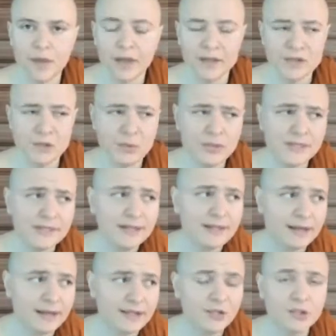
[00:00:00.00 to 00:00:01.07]
And so we see
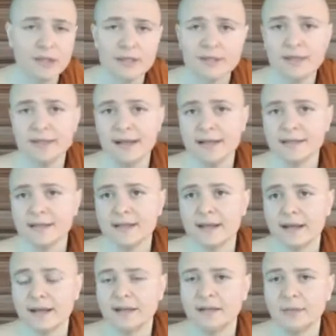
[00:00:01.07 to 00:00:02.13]
that actually Isidasi
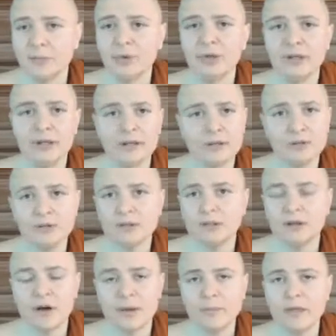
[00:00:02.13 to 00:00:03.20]
had pretty good
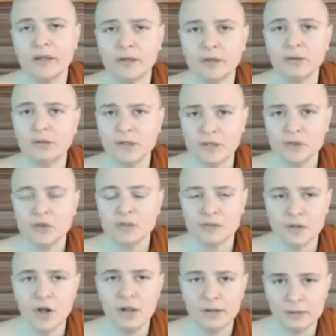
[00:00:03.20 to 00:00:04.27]
karmic conditions
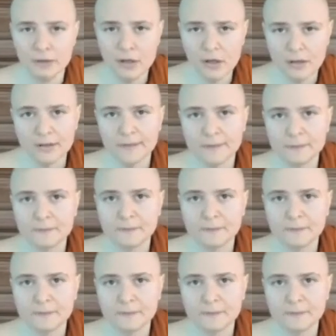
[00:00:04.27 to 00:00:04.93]
all along,